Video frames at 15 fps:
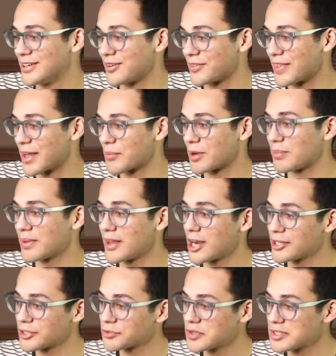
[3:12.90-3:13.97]
don't think I'm going to play it
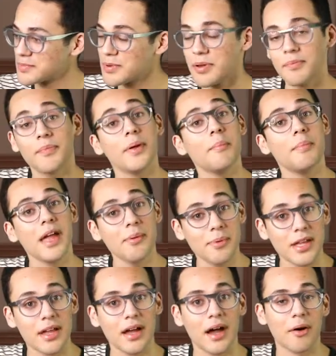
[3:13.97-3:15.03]
on the Switch, but
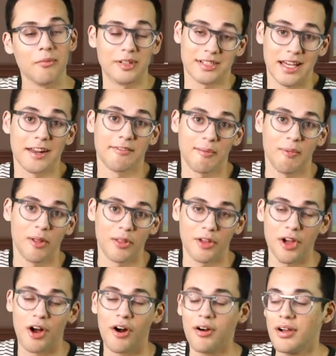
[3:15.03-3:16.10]
maybe, once again, if I'm on the
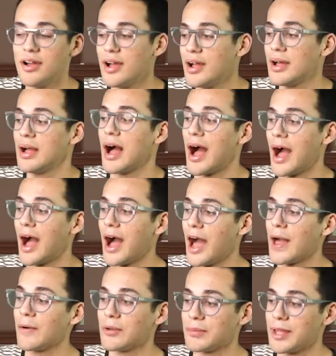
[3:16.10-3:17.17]
go,
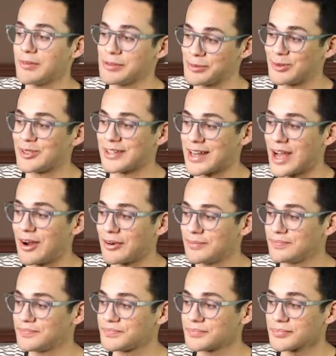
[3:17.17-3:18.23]
I would maybe pull it out.
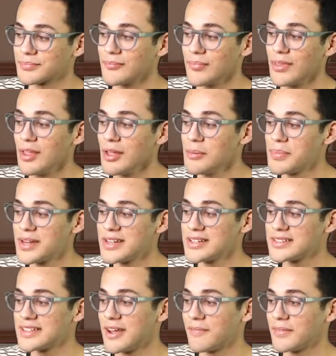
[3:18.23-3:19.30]
But it
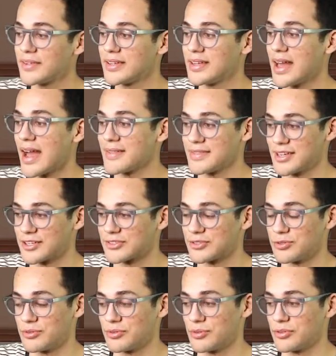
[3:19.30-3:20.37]
is definitely, I think,
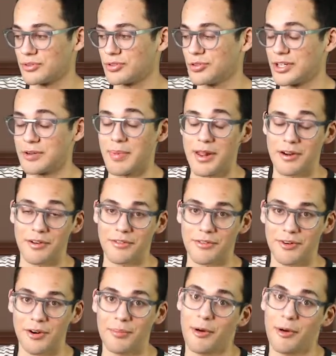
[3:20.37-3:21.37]
suited better for